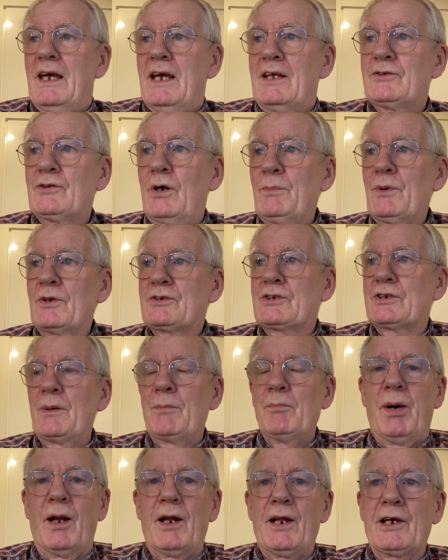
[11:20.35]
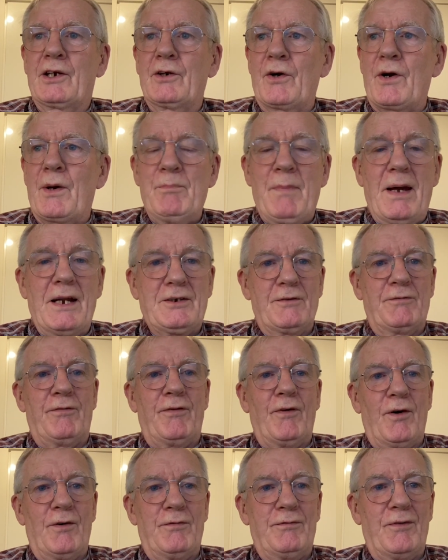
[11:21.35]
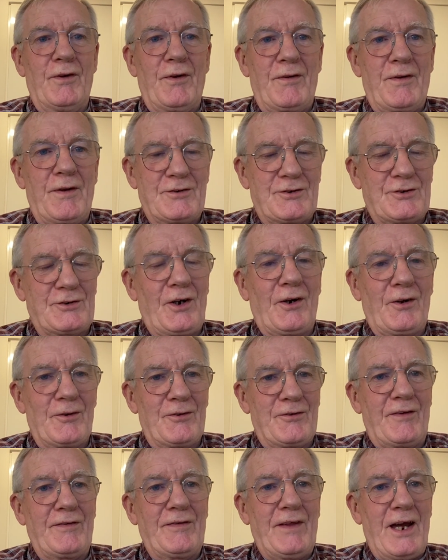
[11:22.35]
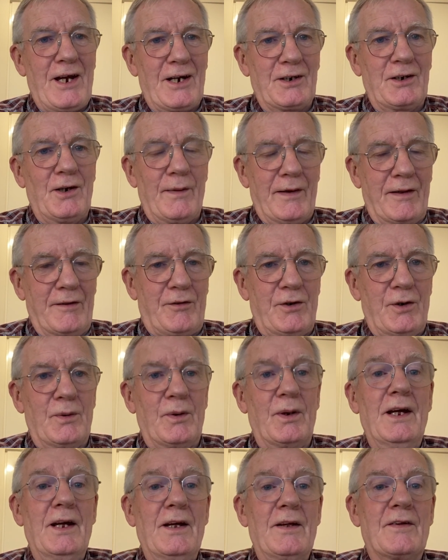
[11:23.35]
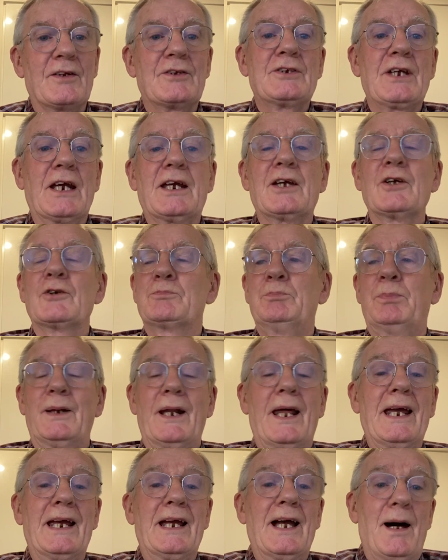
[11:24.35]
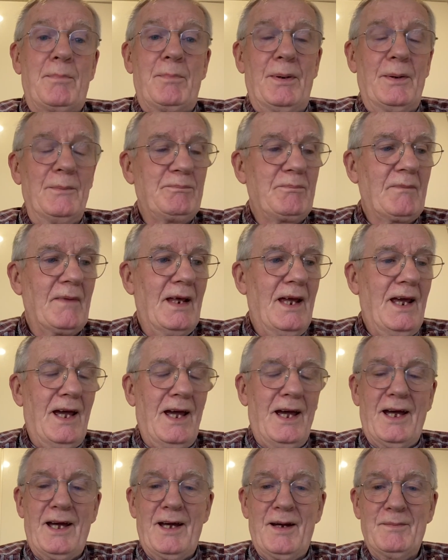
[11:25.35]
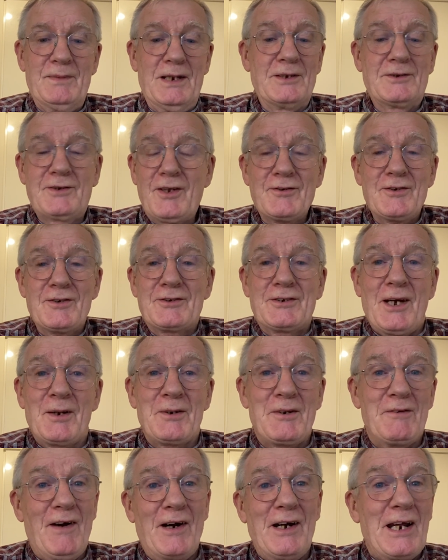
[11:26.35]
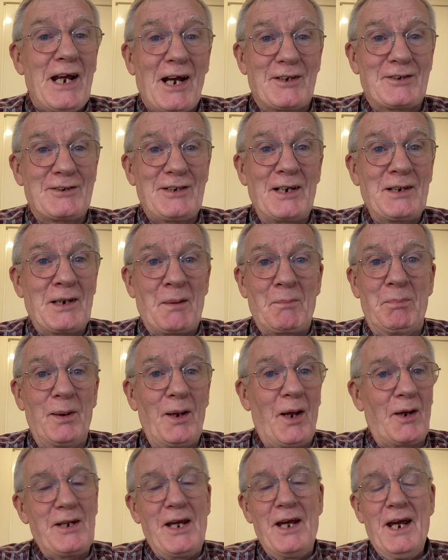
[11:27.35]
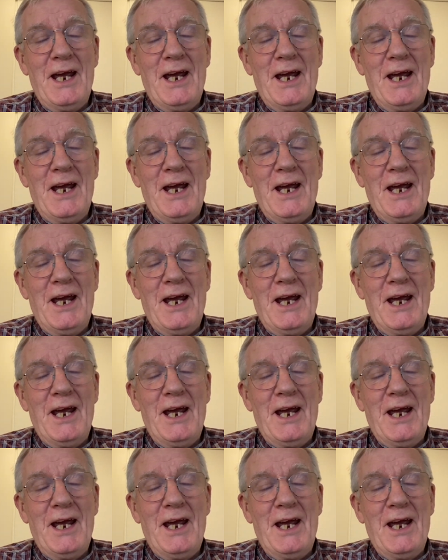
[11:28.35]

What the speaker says: it's almost symbolic or a metaphor for the struggles that they are going through. The sink is playing up. It doesn't sound a very exciting plot.